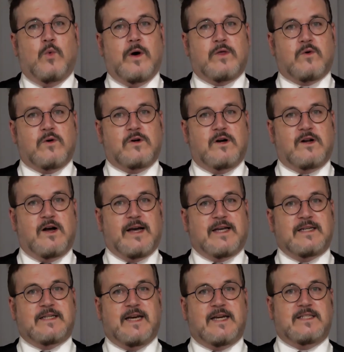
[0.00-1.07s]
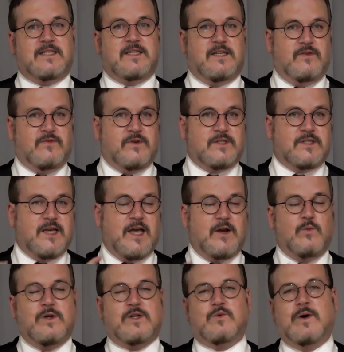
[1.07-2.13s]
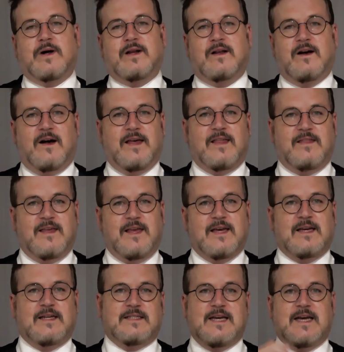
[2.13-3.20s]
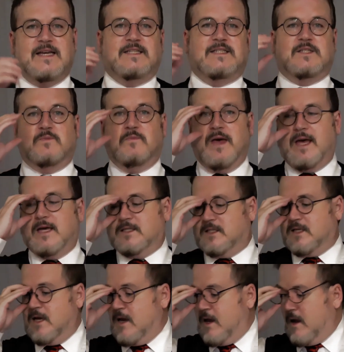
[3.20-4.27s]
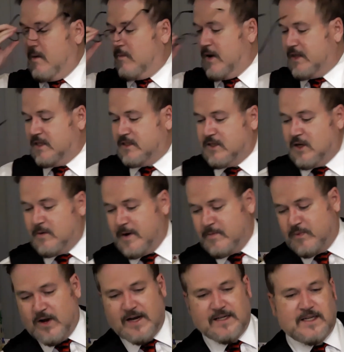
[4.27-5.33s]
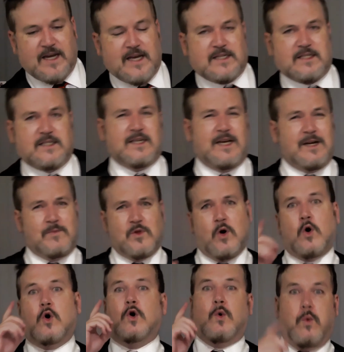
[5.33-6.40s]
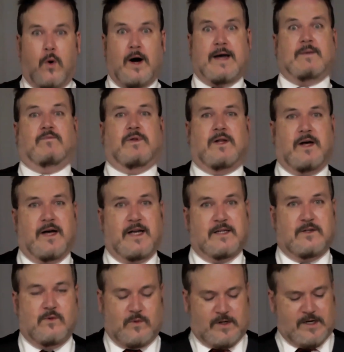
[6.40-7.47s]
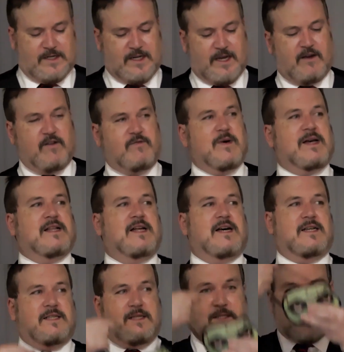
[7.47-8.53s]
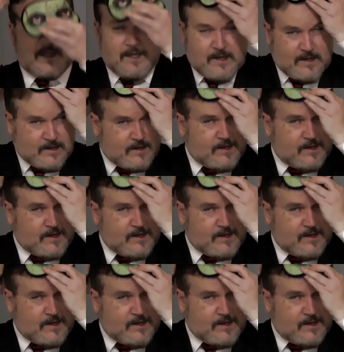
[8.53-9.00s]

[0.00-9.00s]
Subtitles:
whether or not I can taste the difference and which one I think tastes best. But this is going to be a blind test, and I'm not quite blind when I take off my glasses.